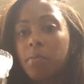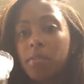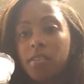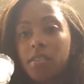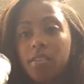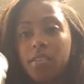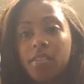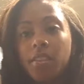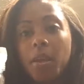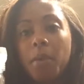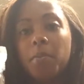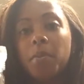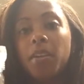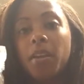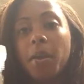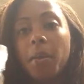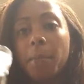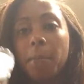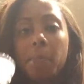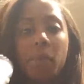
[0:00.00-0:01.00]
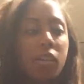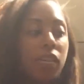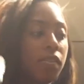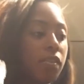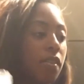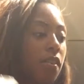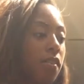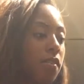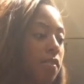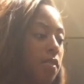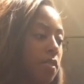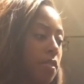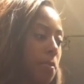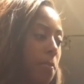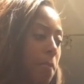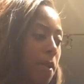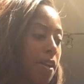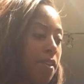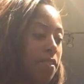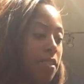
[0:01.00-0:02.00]
with this Himalayan pink salt, it's
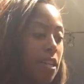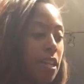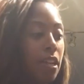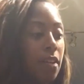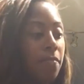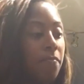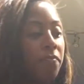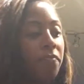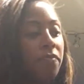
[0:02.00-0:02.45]
amazing.